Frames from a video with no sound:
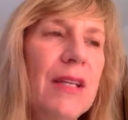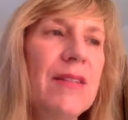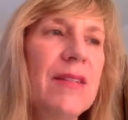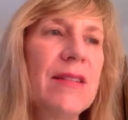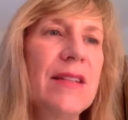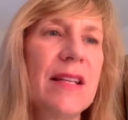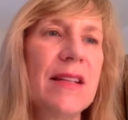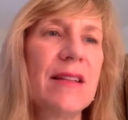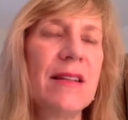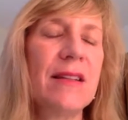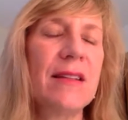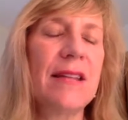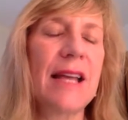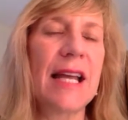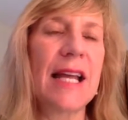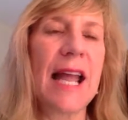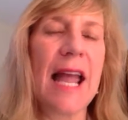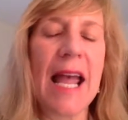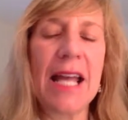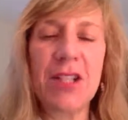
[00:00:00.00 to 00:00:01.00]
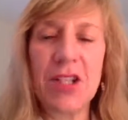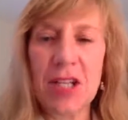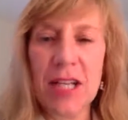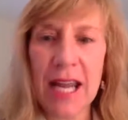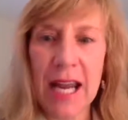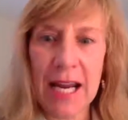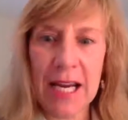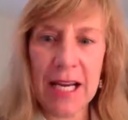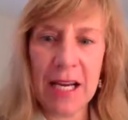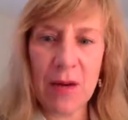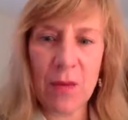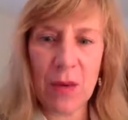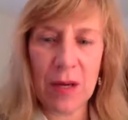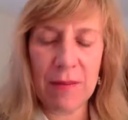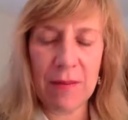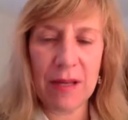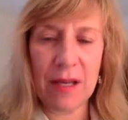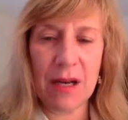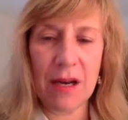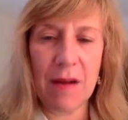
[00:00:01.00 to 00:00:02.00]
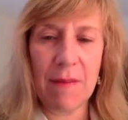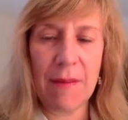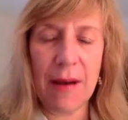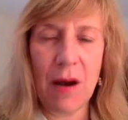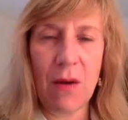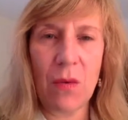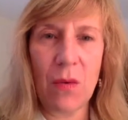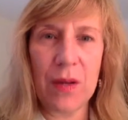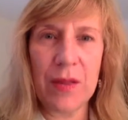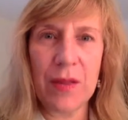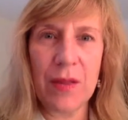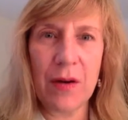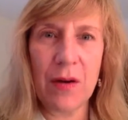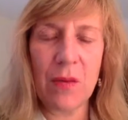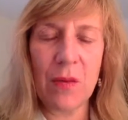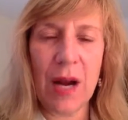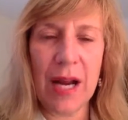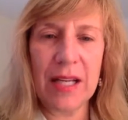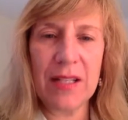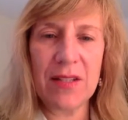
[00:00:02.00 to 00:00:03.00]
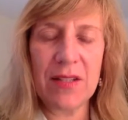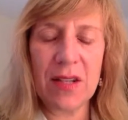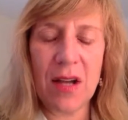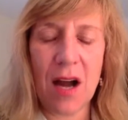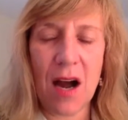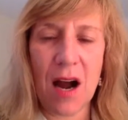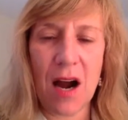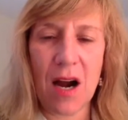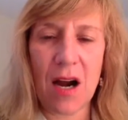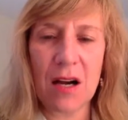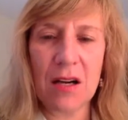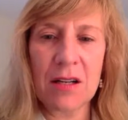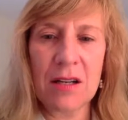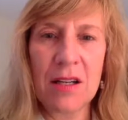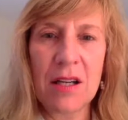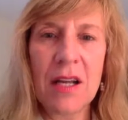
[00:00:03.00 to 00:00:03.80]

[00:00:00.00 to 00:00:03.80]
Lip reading: that educating women about what their rights are.